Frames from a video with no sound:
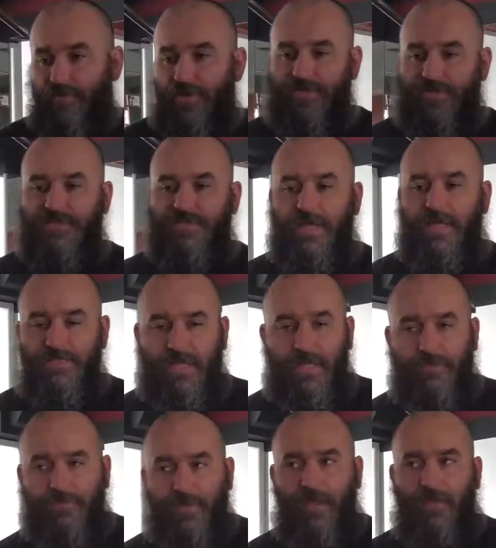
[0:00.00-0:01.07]
shoulder exercise
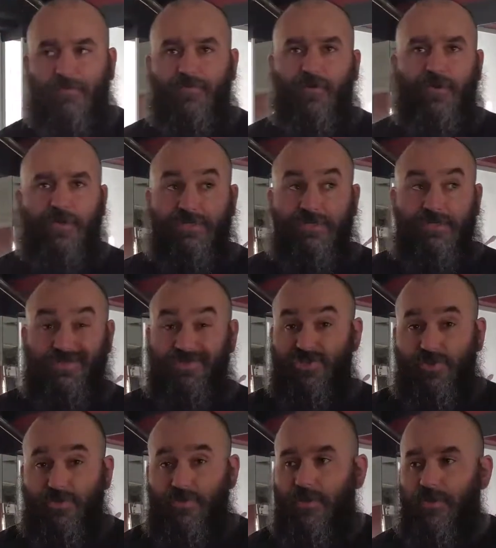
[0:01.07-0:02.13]
I avoided since
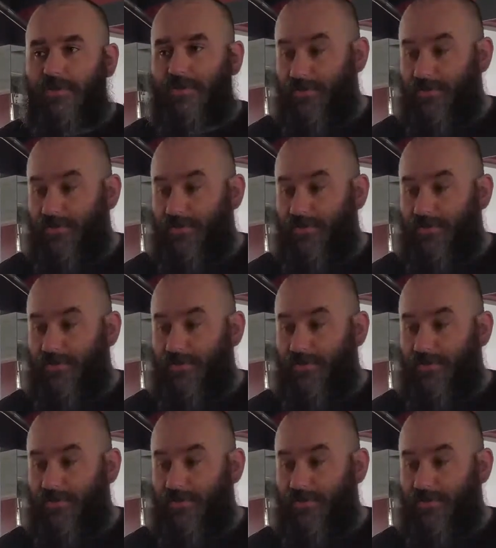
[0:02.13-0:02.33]
June,